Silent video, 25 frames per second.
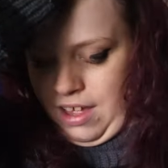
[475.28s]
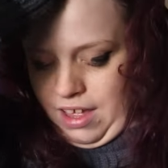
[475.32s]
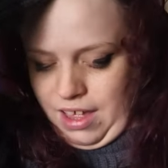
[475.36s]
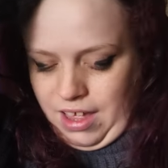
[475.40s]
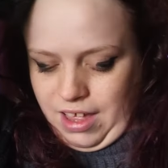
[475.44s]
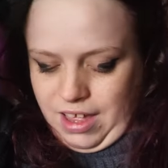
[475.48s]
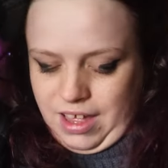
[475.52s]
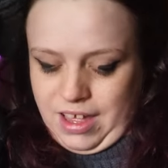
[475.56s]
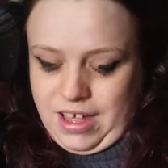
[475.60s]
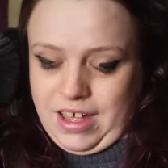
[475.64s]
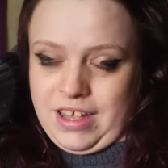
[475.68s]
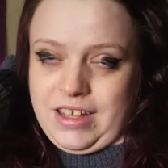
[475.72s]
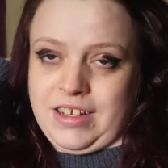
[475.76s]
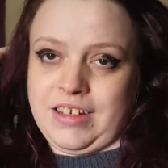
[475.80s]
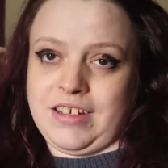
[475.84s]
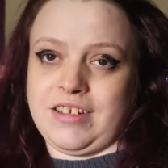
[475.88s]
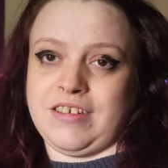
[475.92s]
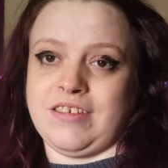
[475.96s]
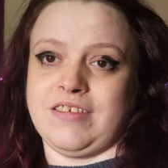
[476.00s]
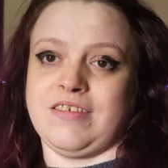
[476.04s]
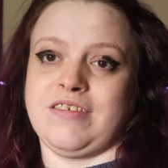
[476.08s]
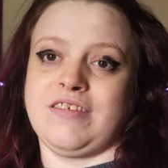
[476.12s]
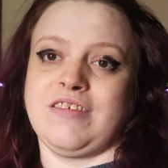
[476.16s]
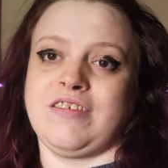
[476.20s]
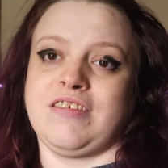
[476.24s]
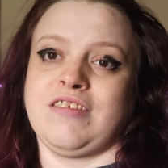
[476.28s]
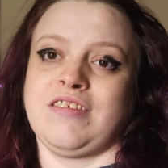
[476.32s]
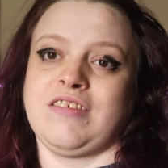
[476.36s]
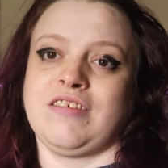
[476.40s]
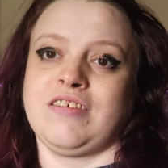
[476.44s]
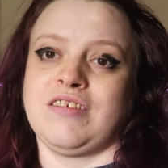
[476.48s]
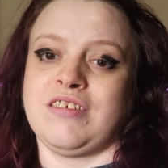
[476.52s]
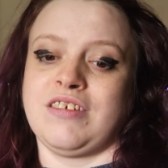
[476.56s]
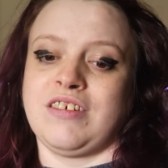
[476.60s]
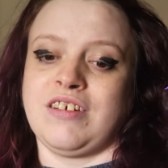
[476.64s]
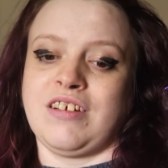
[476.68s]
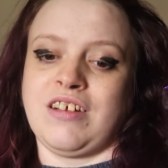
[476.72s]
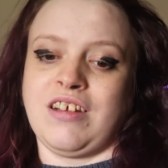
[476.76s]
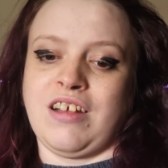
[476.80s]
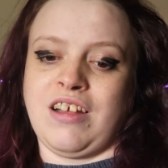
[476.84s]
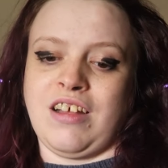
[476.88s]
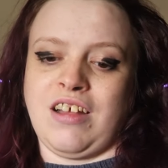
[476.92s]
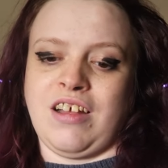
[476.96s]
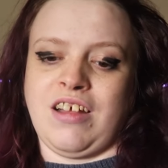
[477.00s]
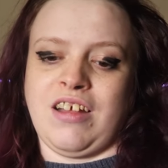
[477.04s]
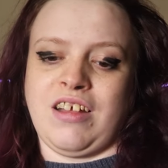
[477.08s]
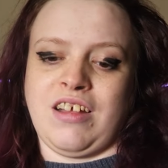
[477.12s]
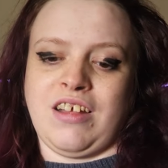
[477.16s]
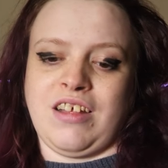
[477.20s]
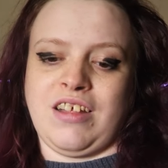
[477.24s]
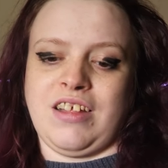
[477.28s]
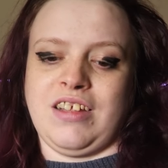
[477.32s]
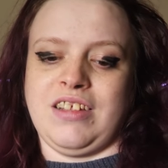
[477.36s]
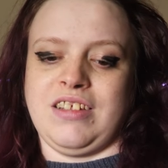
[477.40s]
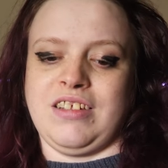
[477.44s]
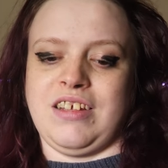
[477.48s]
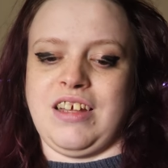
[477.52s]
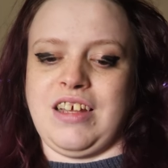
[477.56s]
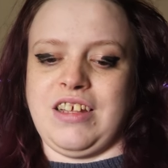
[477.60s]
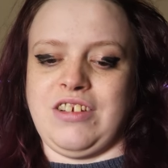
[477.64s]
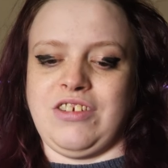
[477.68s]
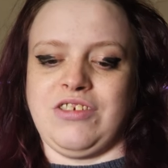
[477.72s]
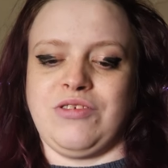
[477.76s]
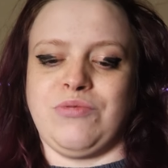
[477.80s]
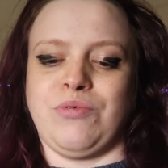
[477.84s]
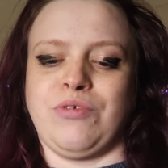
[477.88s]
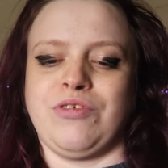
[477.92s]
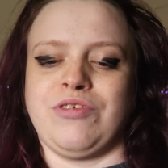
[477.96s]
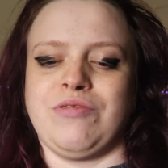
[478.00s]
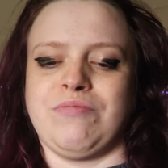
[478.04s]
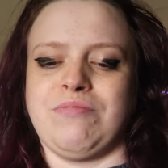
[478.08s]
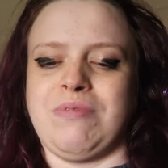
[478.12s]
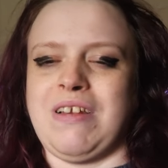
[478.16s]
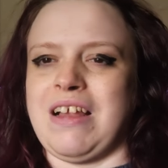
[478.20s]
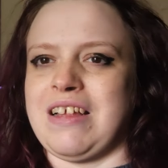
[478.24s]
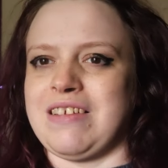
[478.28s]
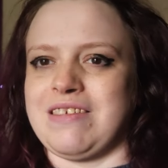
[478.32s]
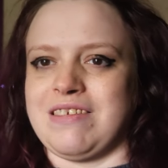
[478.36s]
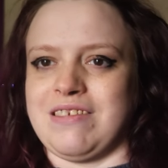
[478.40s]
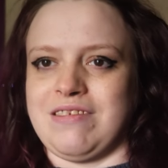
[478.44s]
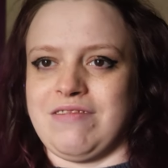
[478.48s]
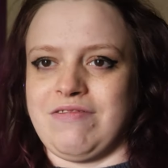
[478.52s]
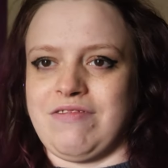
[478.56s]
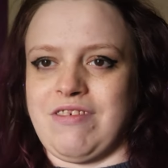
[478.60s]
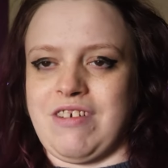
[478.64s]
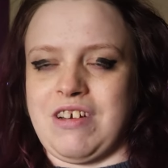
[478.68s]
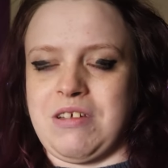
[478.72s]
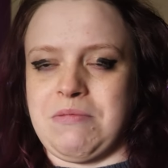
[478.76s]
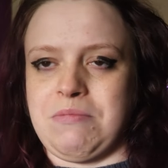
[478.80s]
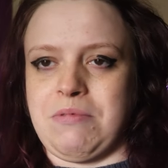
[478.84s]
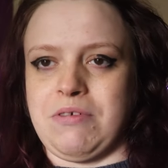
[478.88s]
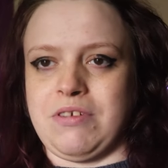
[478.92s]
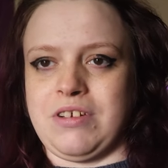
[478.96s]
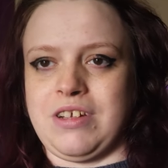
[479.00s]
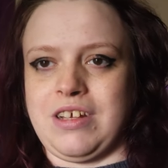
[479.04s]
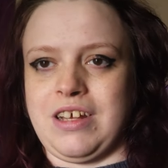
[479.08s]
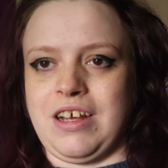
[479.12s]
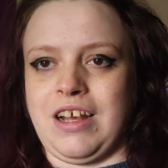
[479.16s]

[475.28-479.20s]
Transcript: And it just wasn't pleasant for anybody.